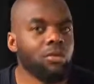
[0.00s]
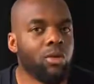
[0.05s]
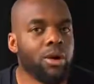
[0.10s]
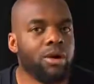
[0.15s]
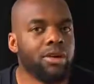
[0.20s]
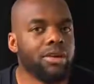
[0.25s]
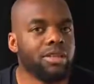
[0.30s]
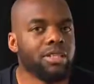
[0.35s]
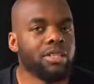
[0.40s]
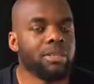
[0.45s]

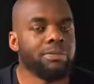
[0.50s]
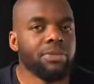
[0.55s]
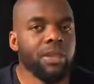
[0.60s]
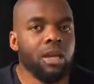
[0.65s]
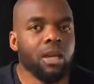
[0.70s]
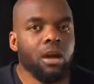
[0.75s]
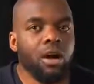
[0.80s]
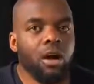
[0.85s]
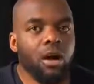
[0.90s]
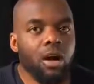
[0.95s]
Whereas
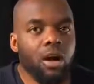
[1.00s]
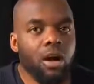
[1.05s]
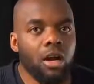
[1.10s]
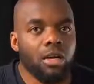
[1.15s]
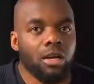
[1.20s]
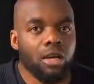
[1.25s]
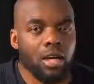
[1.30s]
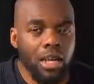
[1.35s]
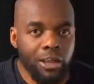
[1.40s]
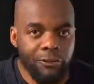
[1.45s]

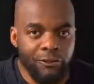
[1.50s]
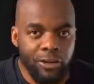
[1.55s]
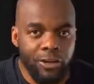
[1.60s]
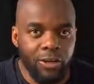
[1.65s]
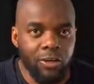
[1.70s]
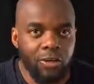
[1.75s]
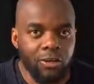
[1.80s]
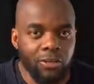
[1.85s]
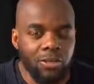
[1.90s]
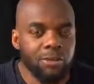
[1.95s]
on
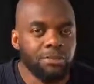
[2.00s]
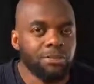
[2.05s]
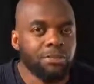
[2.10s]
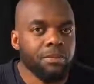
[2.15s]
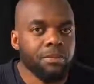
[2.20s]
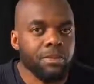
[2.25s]
ClickFunnels,